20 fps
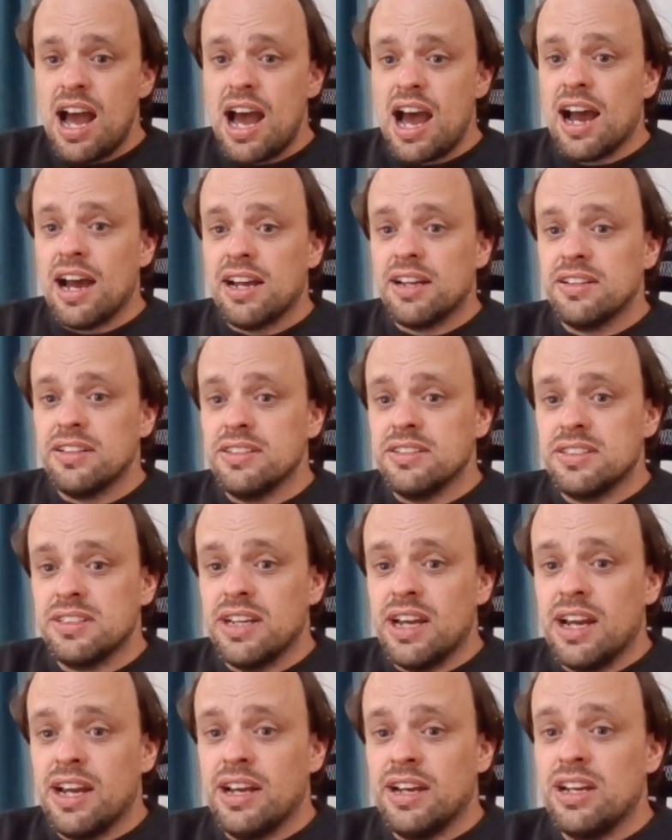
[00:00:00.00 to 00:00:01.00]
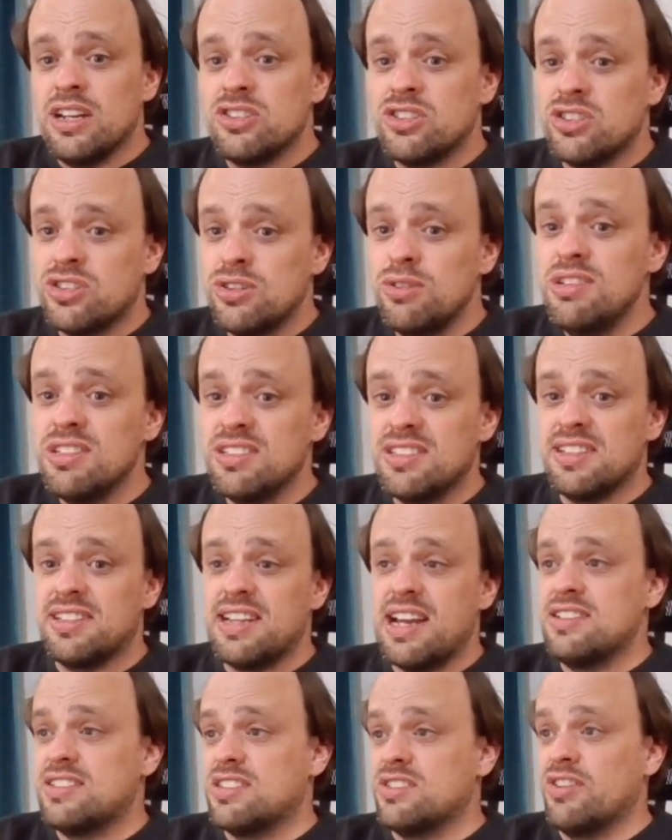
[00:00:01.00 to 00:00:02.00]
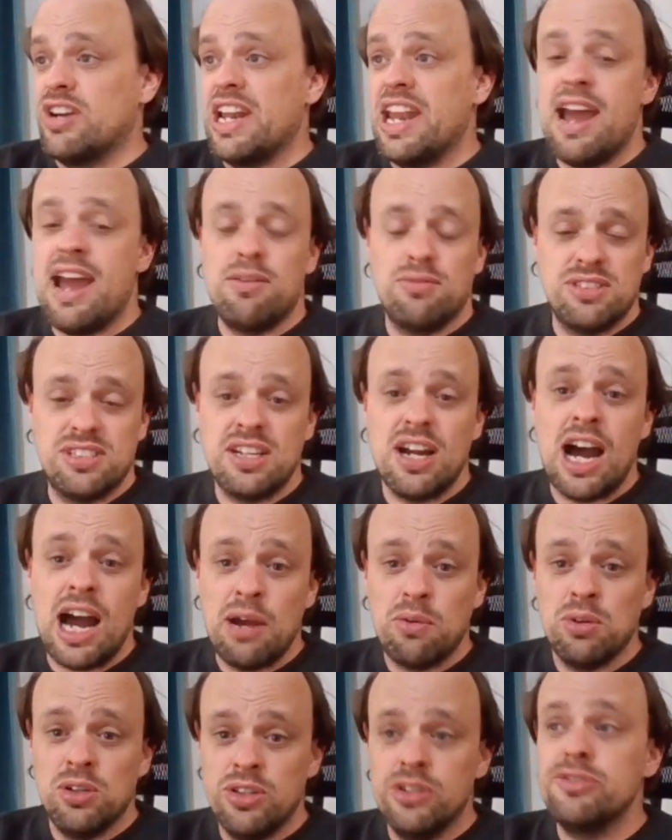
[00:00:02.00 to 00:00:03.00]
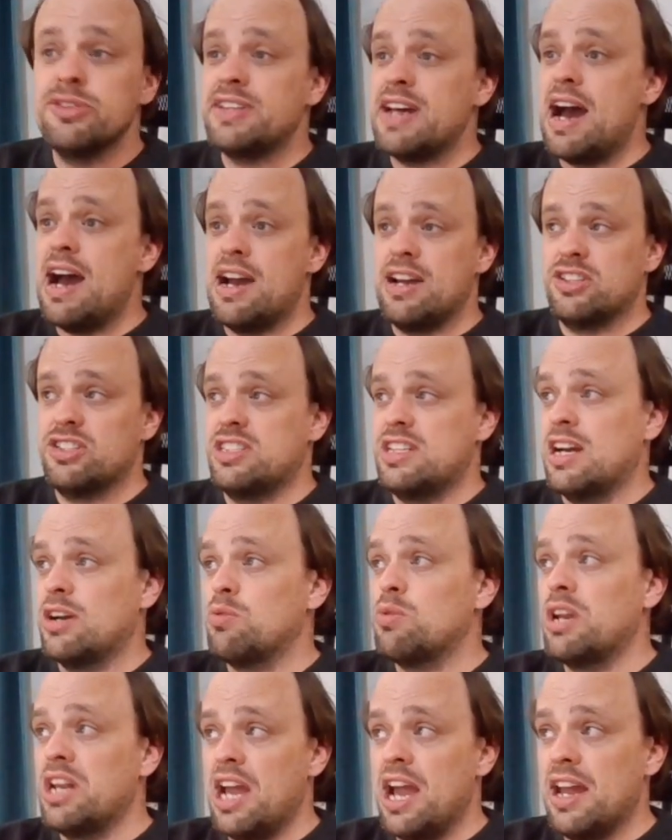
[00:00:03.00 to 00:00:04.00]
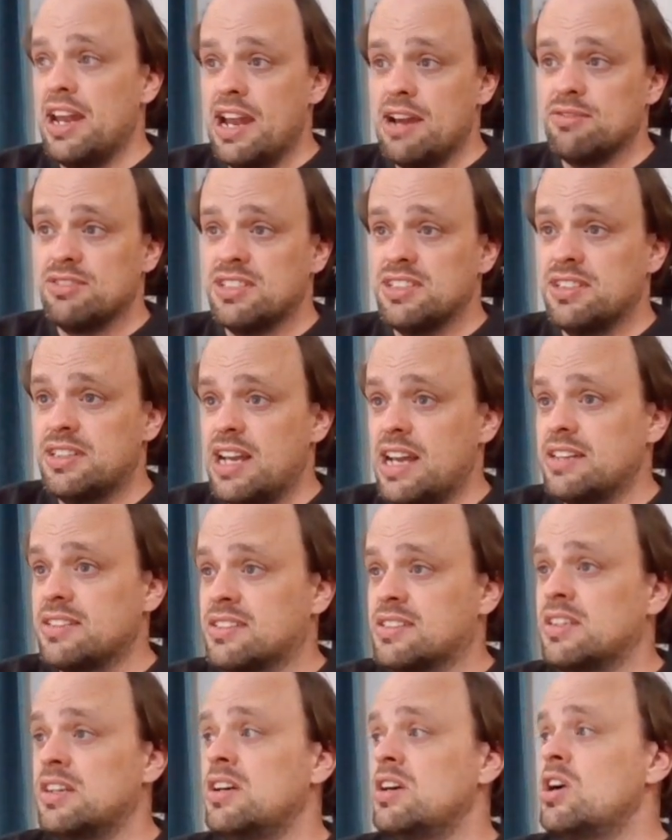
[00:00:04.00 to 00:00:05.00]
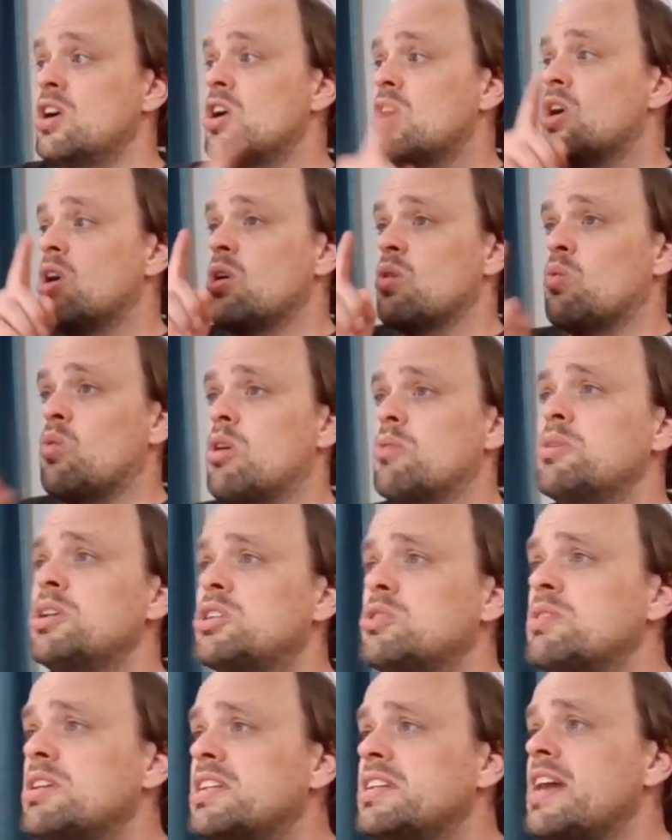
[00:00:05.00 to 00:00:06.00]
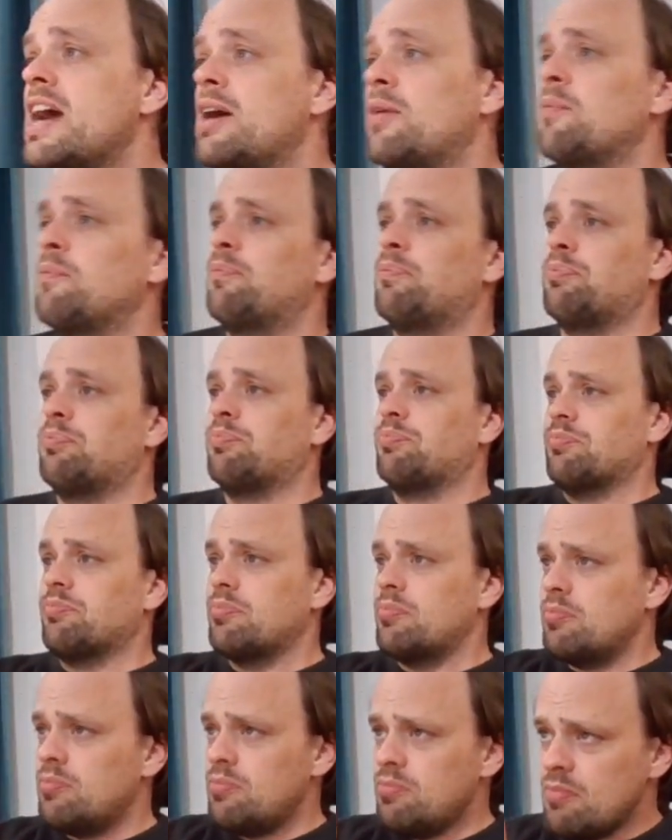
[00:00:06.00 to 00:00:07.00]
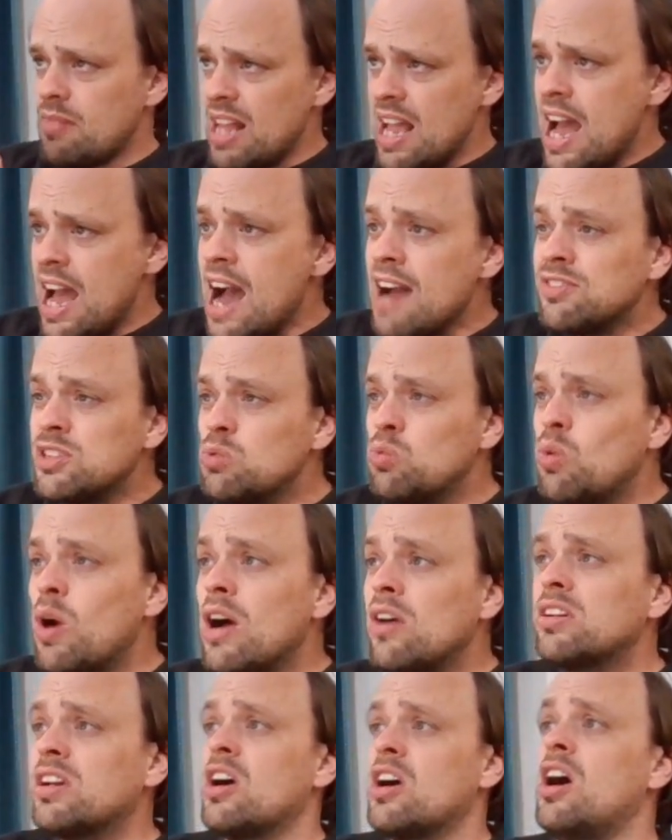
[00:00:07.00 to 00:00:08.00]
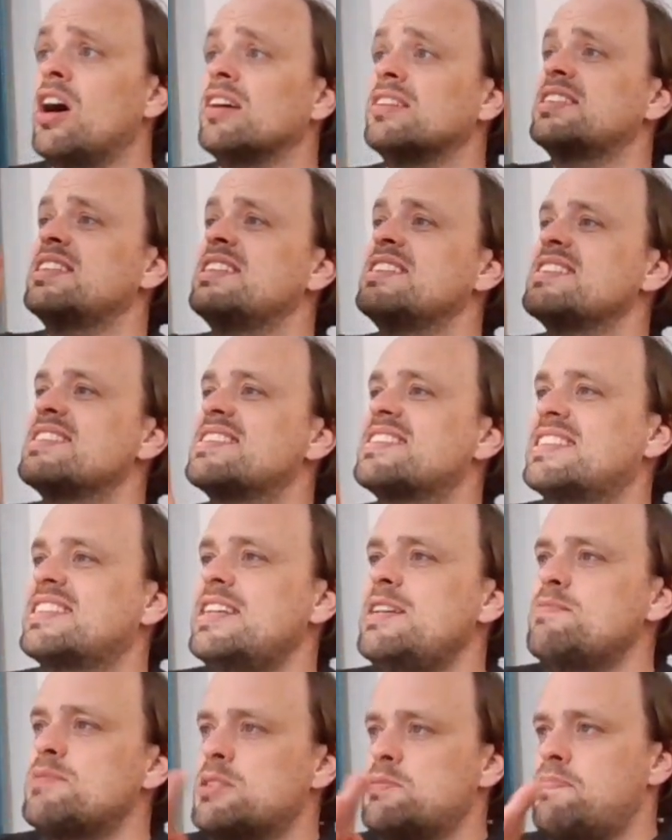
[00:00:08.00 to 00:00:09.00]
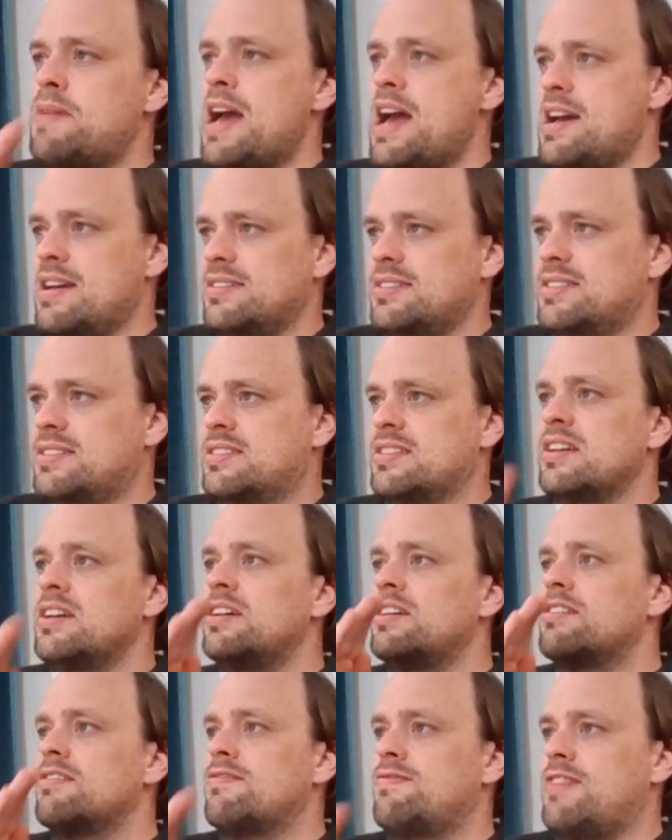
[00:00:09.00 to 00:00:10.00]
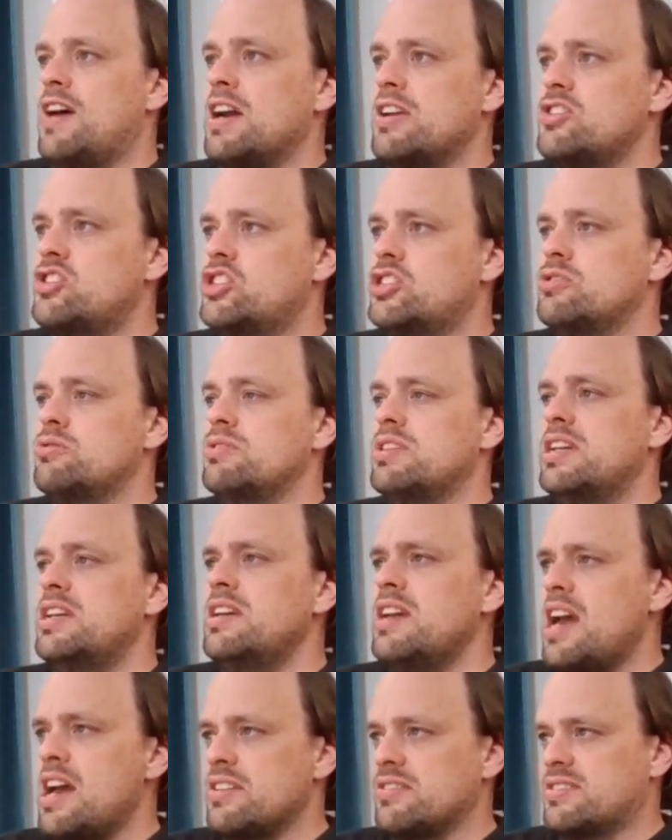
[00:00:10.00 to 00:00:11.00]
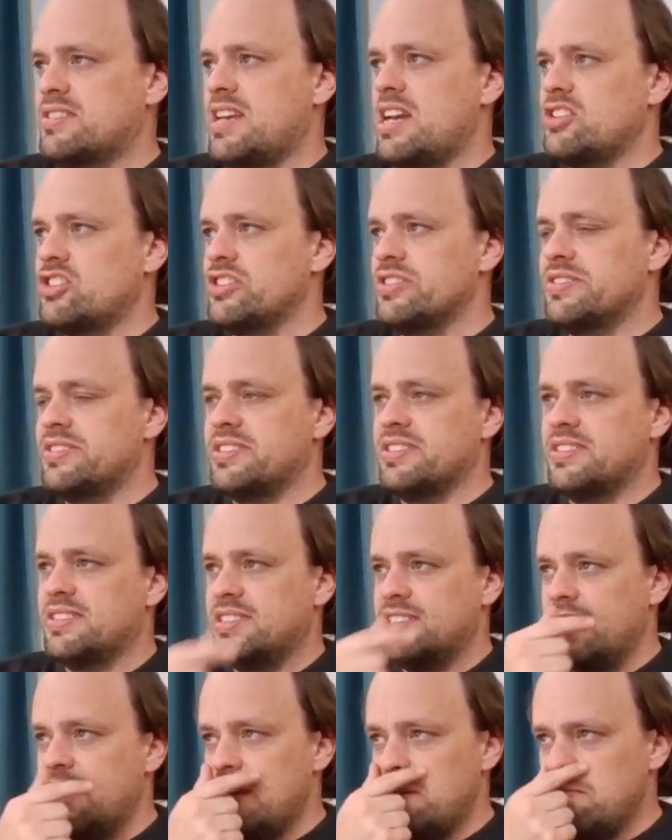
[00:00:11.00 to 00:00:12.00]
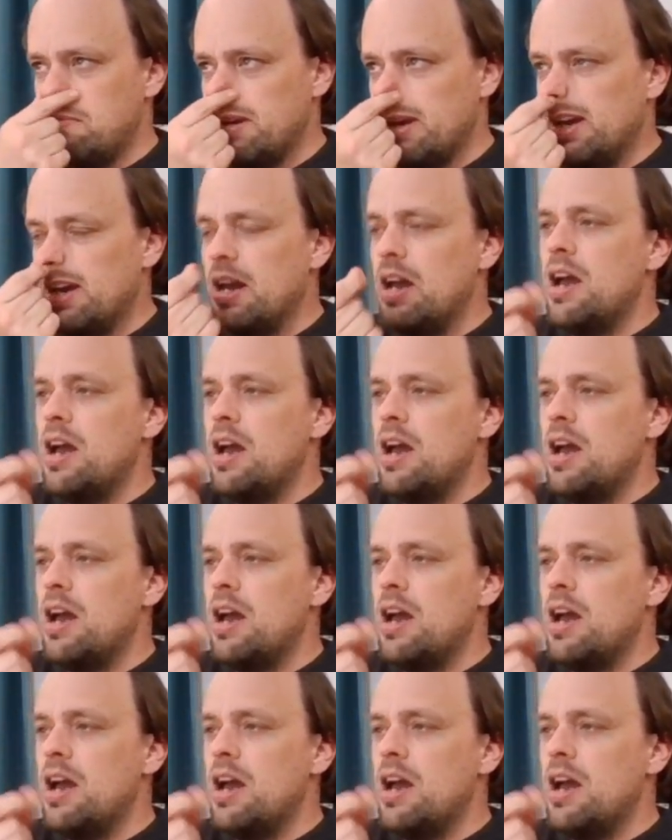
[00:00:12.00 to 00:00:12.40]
And as soon as the dates are announced, I will use that hashtag when I announce the dates. What we're doing now, after wildcards, it skips past fine-tuning and sections to skip,